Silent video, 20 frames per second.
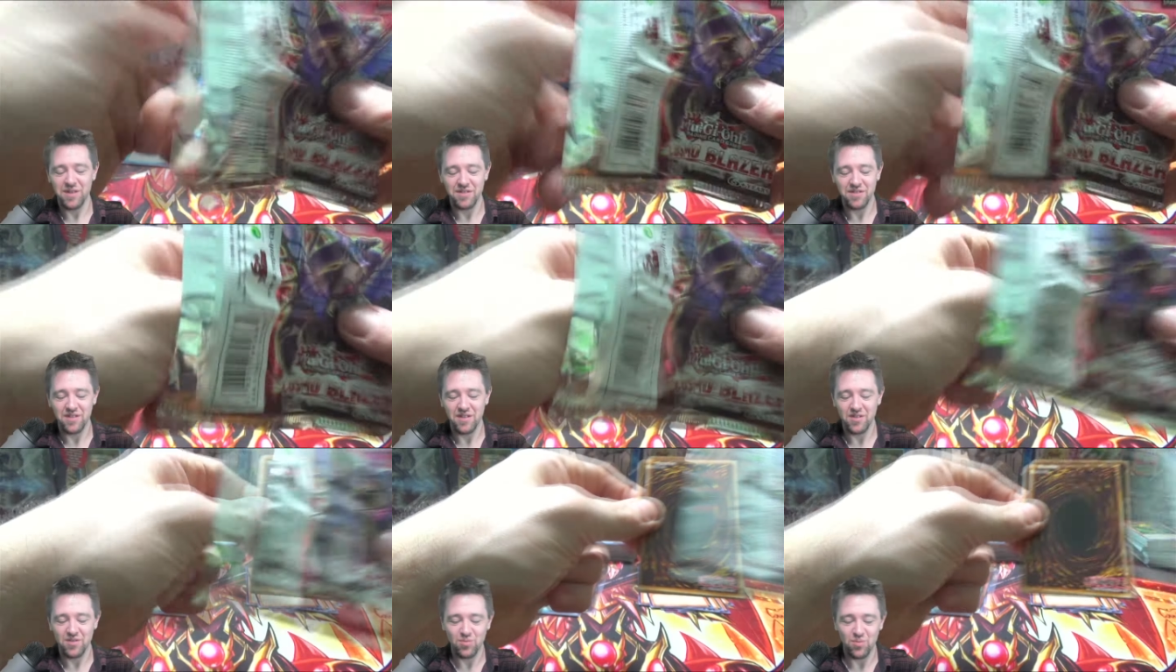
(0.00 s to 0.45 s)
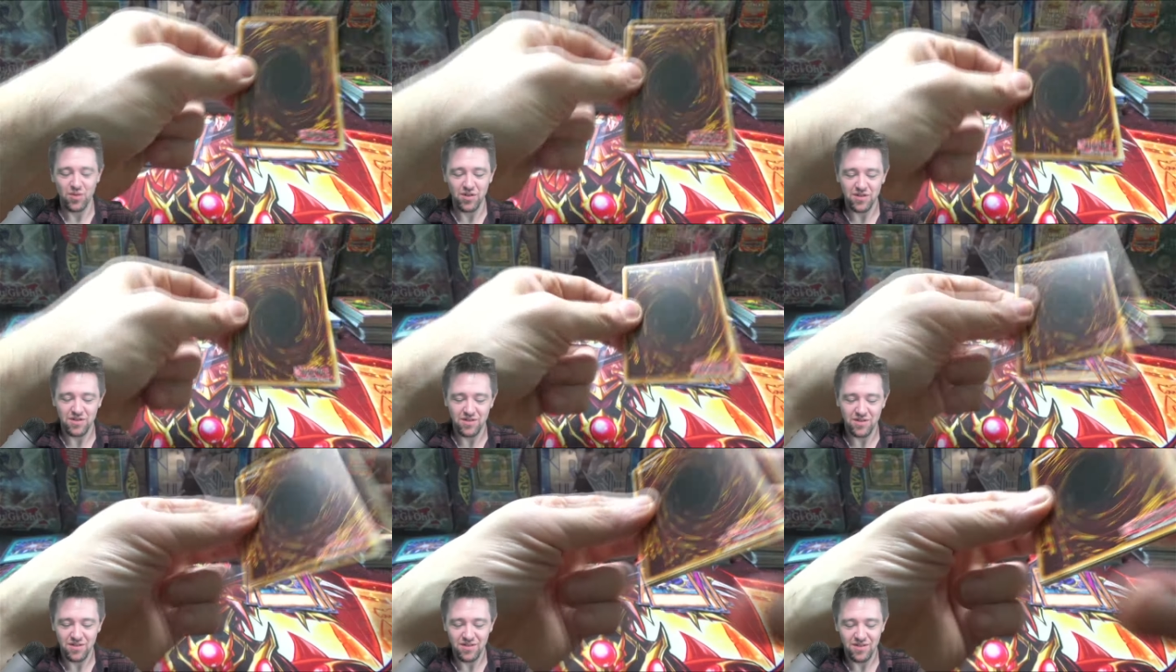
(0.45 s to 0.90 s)
at least
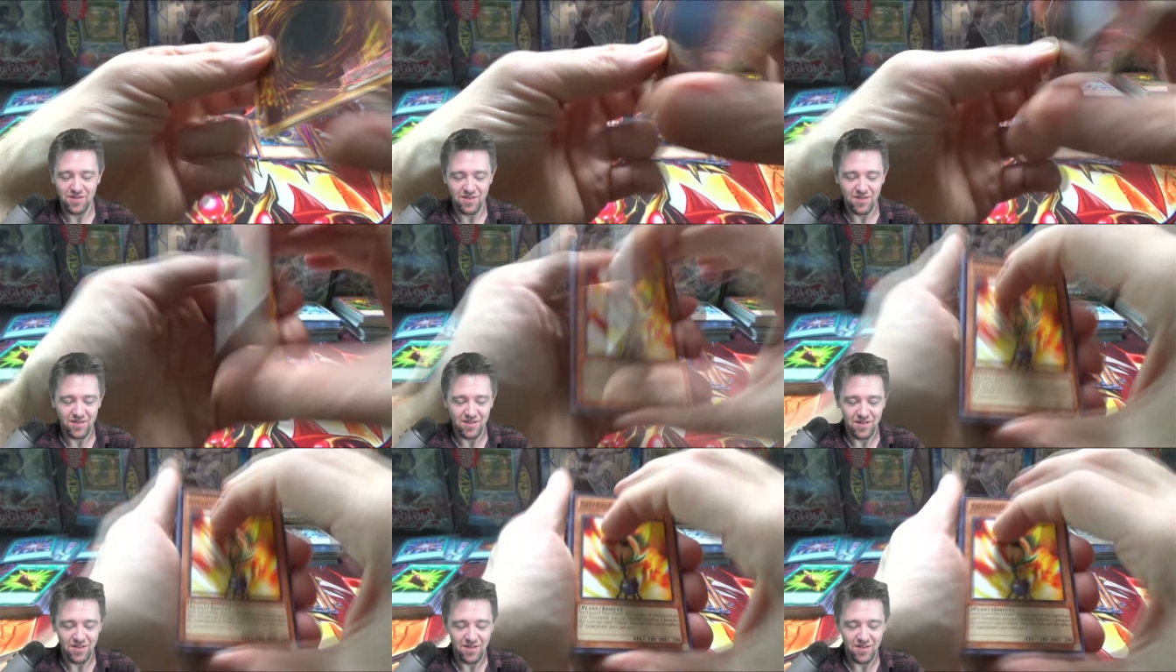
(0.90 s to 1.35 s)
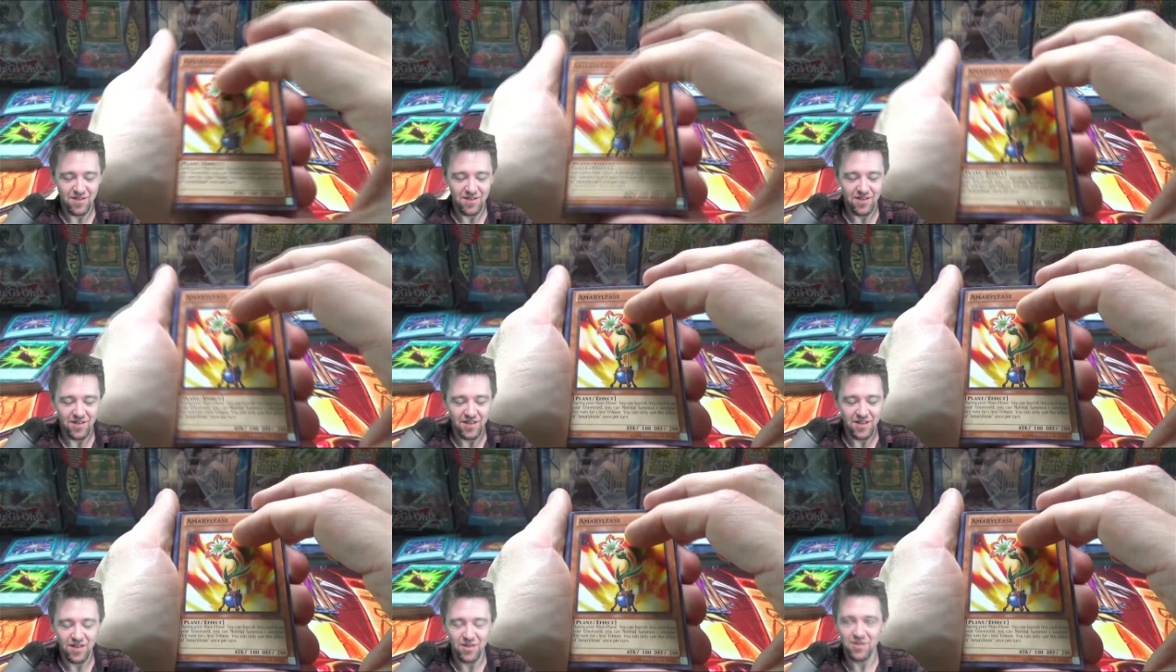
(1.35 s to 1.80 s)
once.
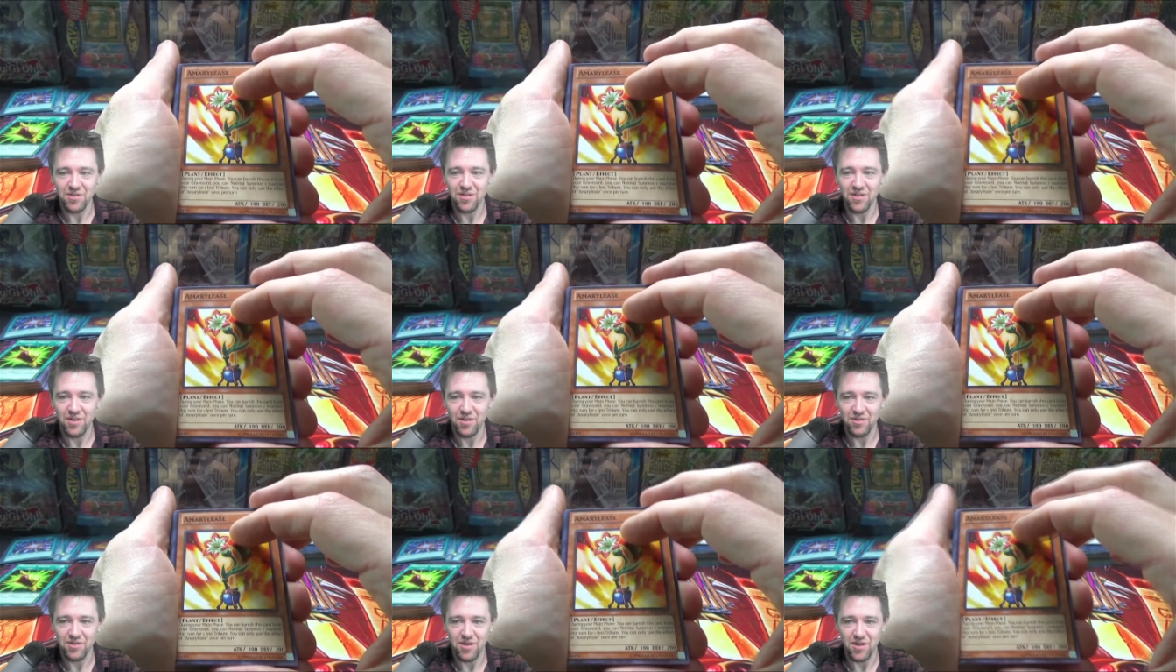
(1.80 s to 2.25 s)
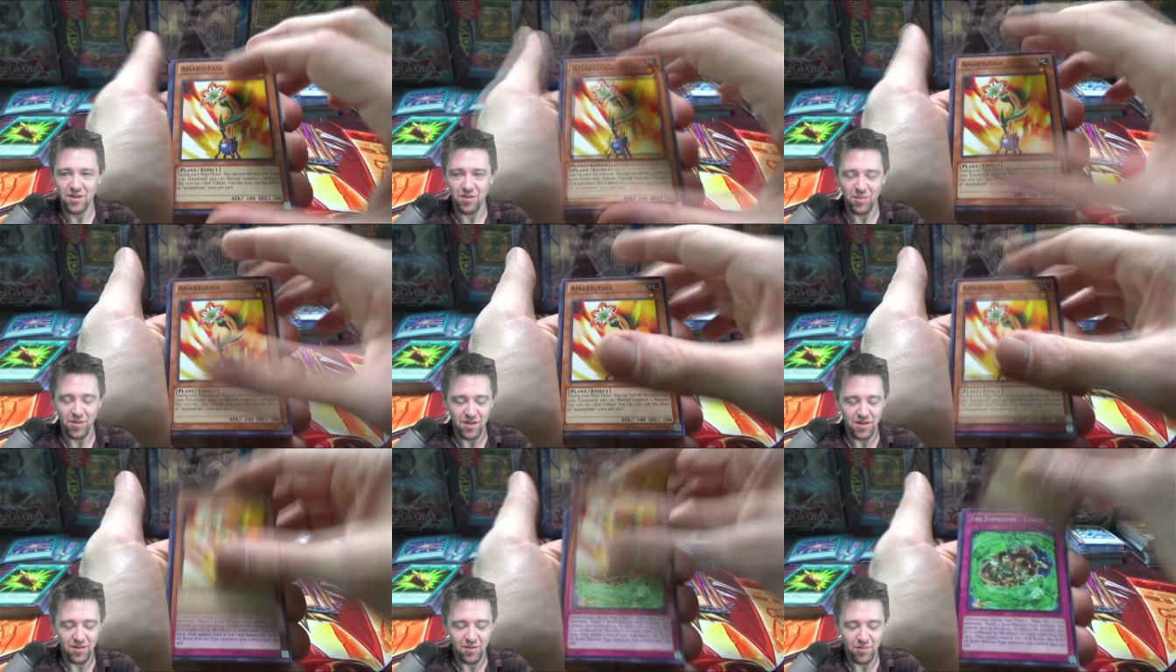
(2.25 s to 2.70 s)
Here's going to
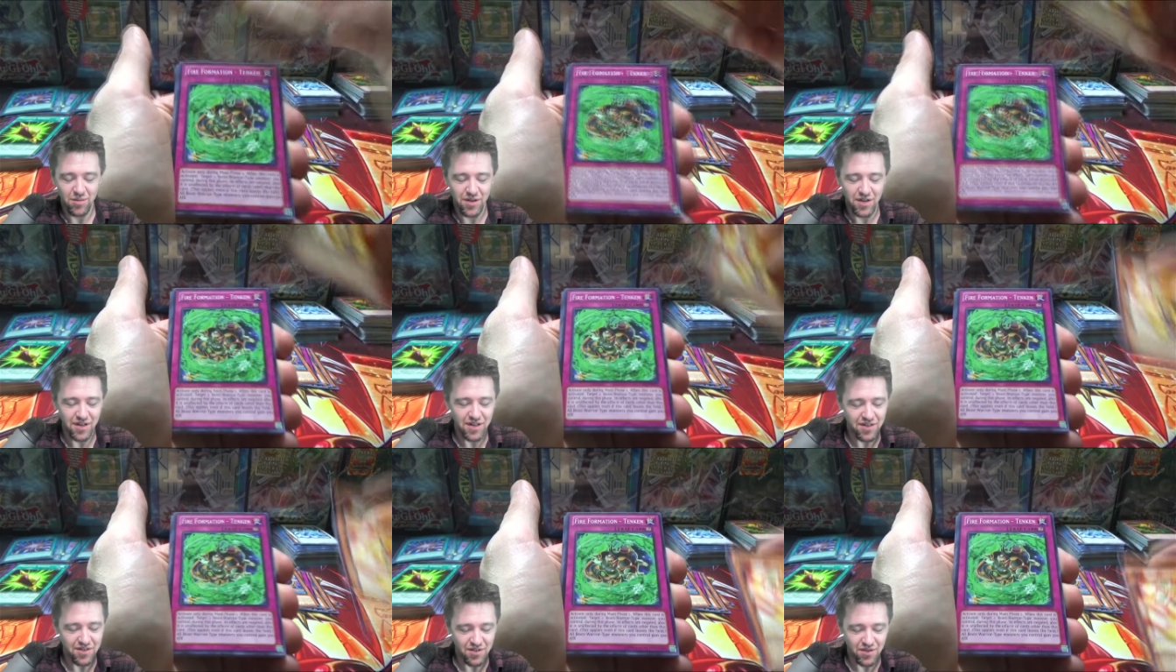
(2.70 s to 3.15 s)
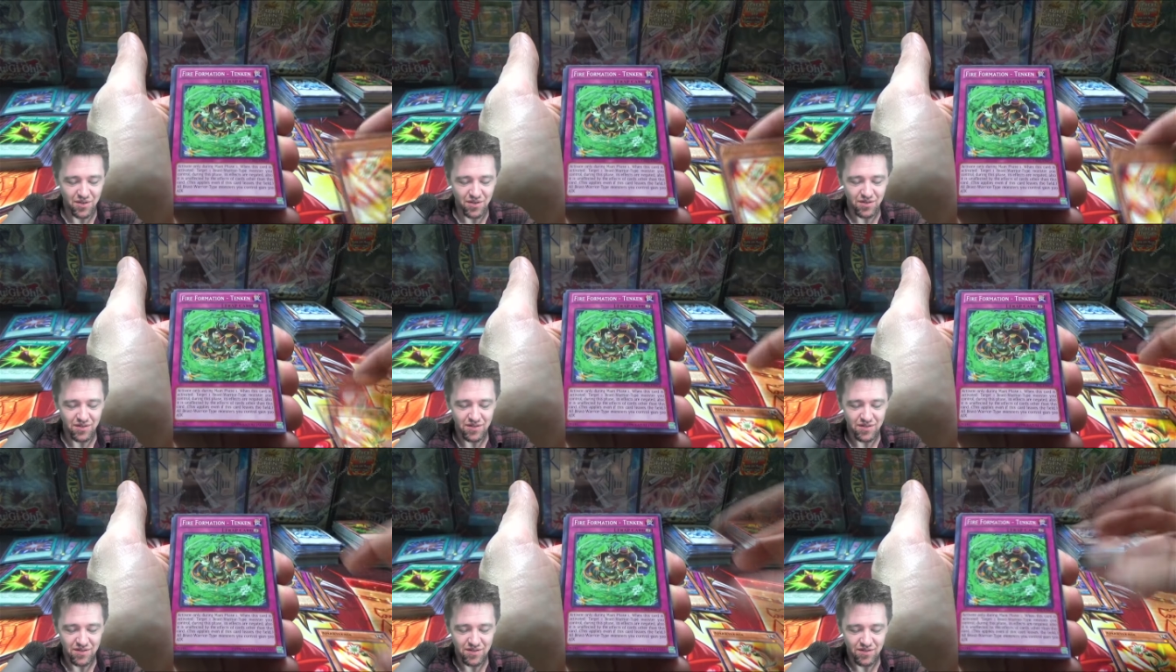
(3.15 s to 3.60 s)
be number 92
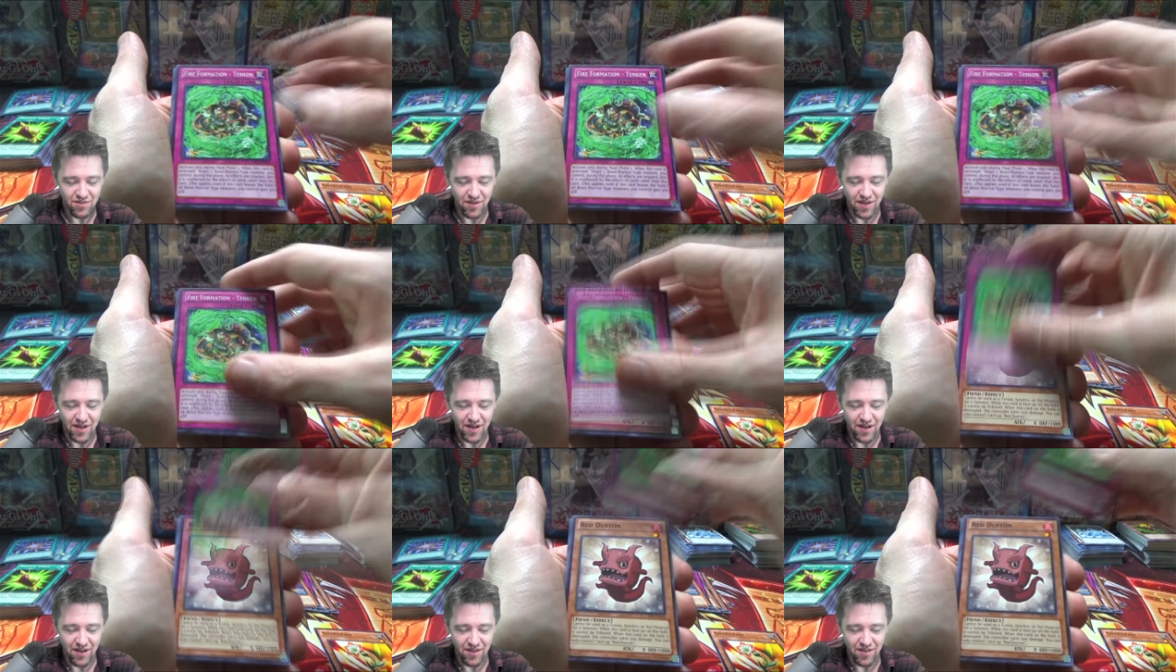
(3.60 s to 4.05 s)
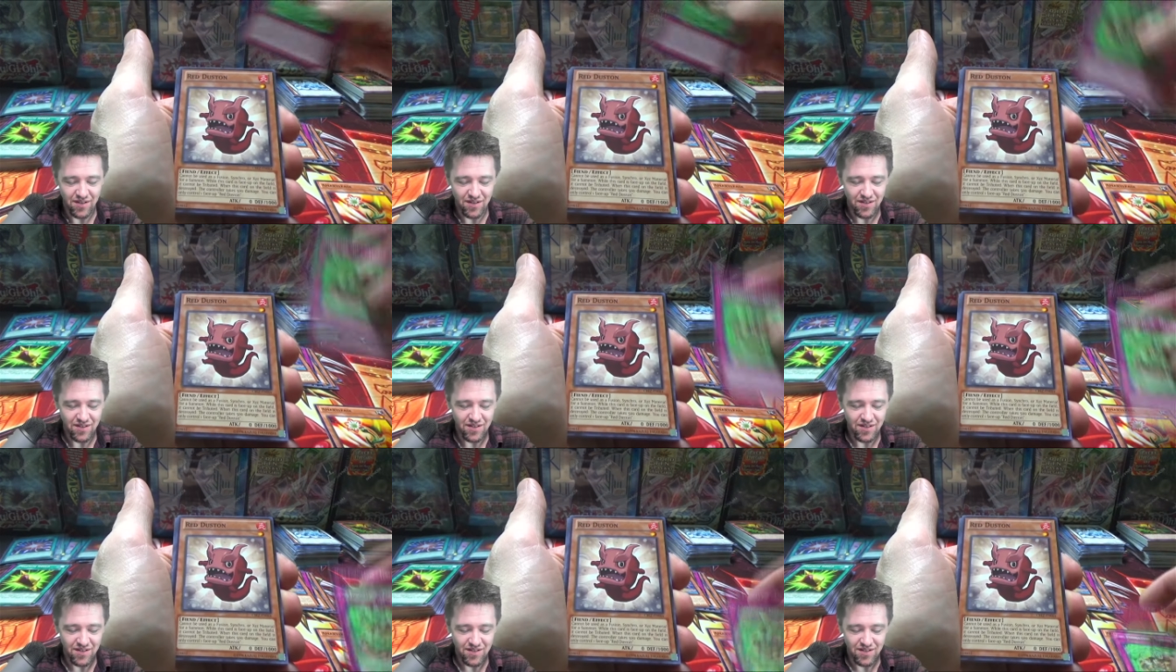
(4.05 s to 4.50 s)
right now.
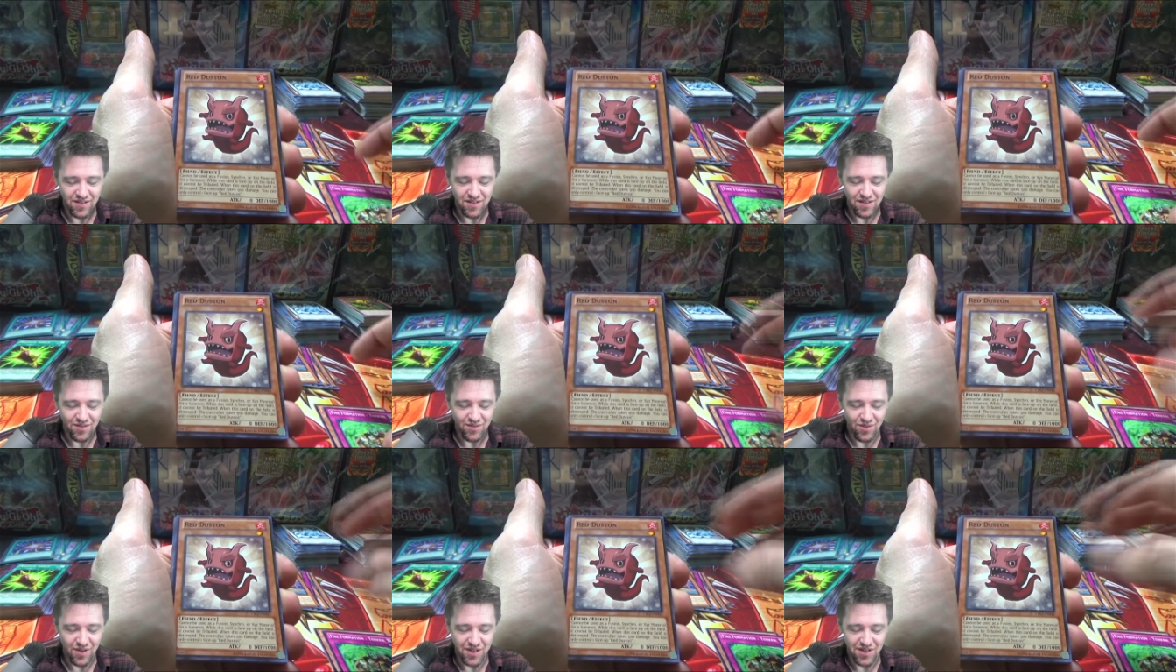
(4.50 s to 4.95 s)
Red